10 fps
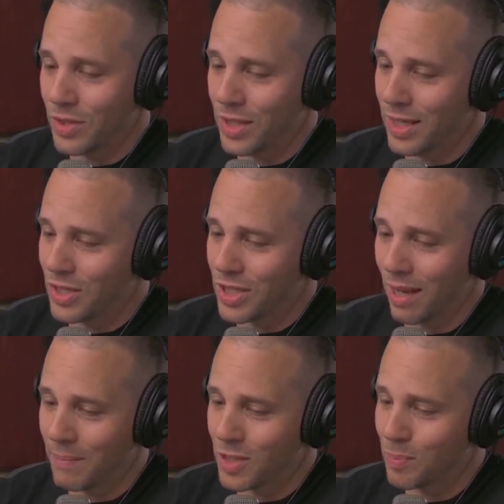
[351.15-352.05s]
She did
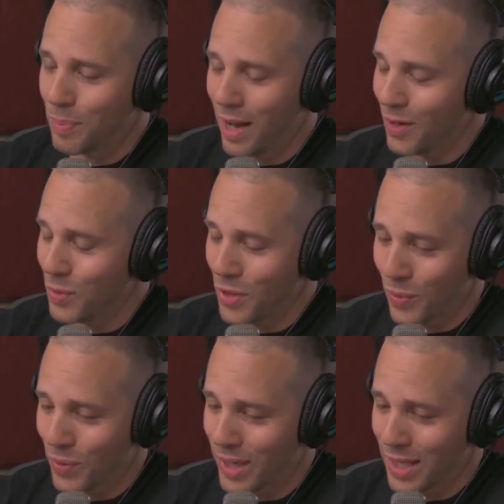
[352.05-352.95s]
some spot with
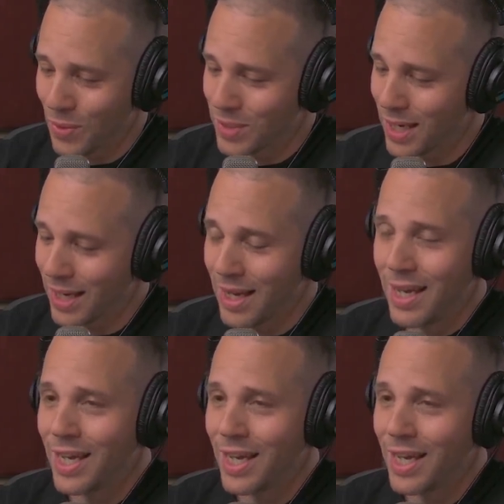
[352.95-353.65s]
Rhea that was like,